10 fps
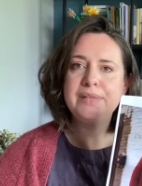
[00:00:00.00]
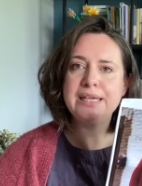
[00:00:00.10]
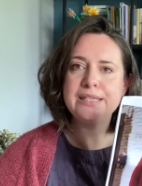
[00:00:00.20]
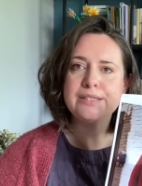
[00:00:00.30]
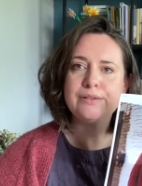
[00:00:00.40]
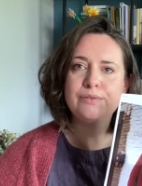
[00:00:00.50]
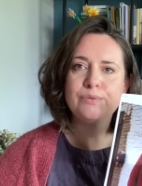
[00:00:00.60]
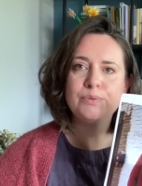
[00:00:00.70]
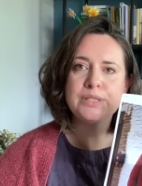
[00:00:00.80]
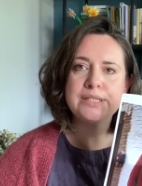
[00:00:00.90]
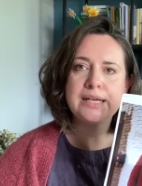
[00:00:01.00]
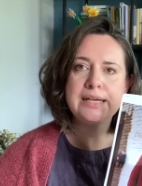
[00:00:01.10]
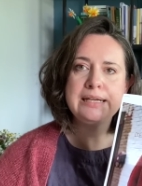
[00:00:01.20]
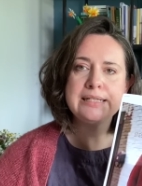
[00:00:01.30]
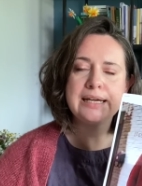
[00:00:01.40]
he's
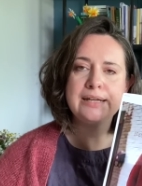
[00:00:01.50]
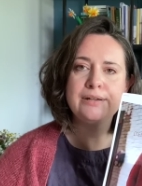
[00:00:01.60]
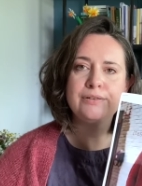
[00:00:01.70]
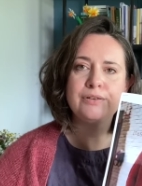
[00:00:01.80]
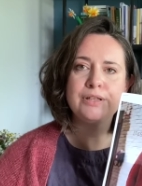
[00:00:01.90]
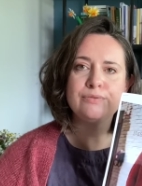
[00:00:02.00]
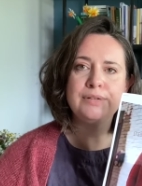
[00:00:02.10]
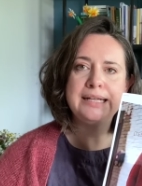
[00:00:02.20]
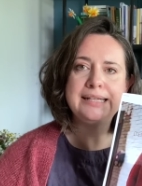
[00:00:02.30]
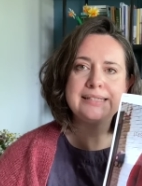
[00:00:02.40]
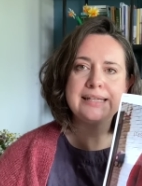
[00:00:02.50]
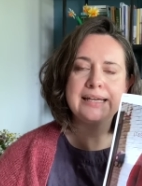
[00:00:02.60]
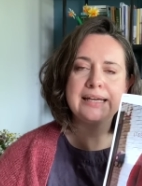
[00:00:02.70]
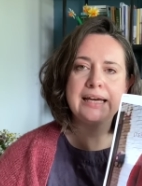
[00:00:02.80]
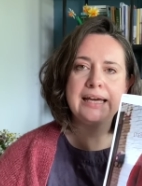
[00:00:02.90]
designed and is
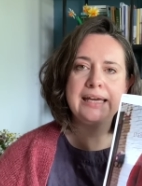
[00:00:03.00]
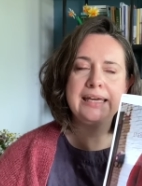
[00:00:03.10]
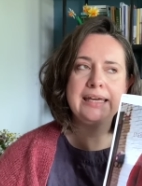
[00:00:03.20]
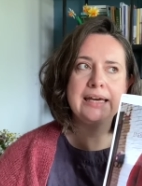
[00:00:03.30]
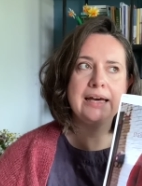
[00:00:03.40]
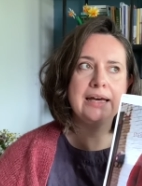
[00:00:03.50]
releasing a